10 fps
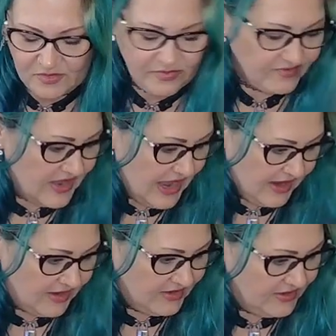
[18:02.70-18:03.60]
ones
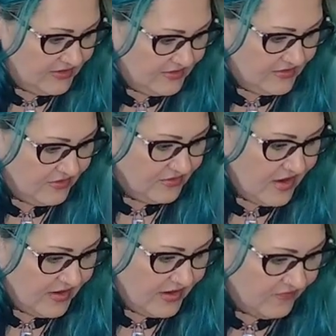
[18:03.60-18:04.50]
hang. They're
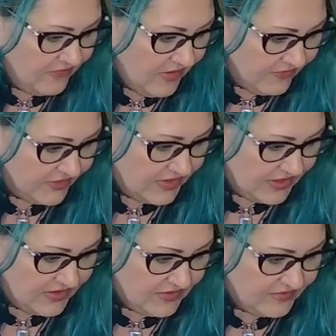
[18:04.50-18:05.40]
not involved in
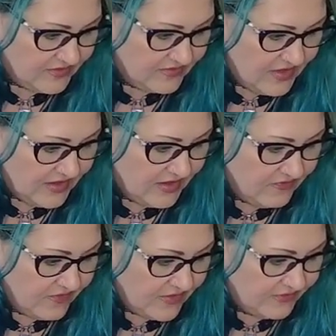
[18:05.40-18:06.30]
any of this because they get
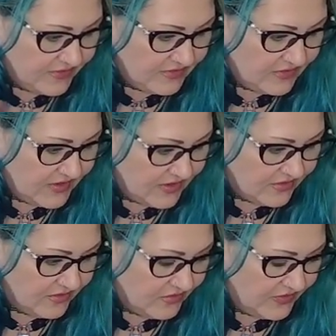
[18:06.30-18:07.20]
involved
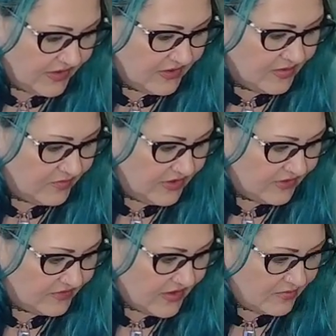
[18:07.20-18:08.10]
later or they end up being
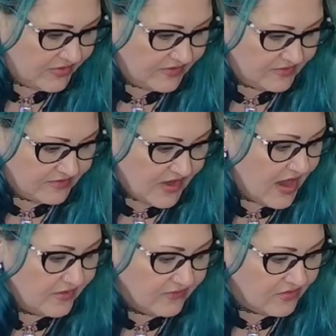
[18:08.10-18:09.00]
side pieces. I
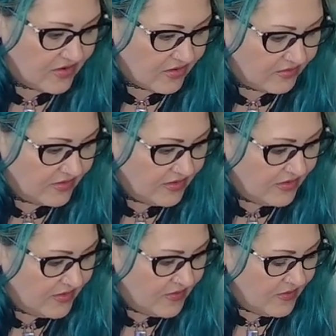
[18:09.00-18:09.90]
don't even know.
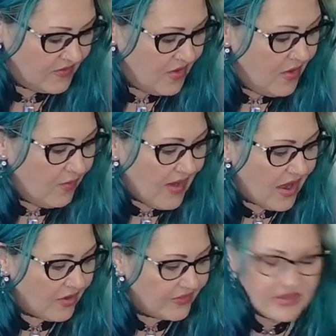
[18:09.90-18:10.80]

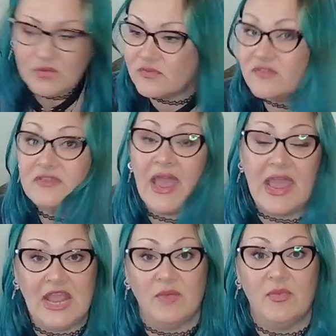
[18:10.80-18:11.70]
Wow, they use
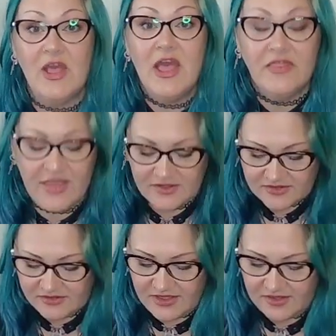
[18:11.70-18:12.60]
tape. They
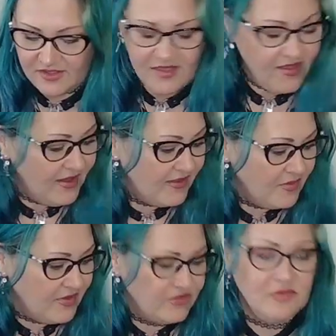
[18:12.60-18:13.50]
like in the
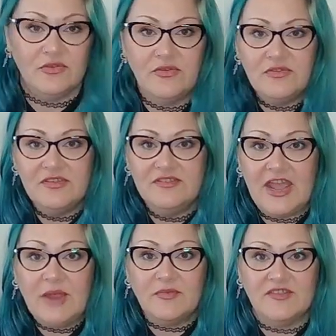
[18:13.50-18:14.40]
picture they're using
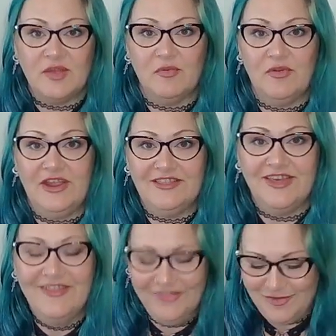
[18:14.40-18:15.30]
tape to separate
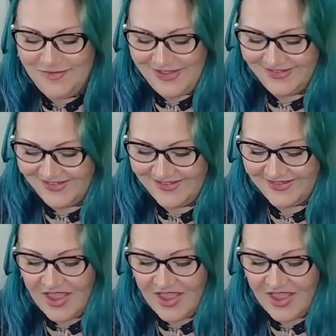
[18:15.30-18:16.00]
the pieces.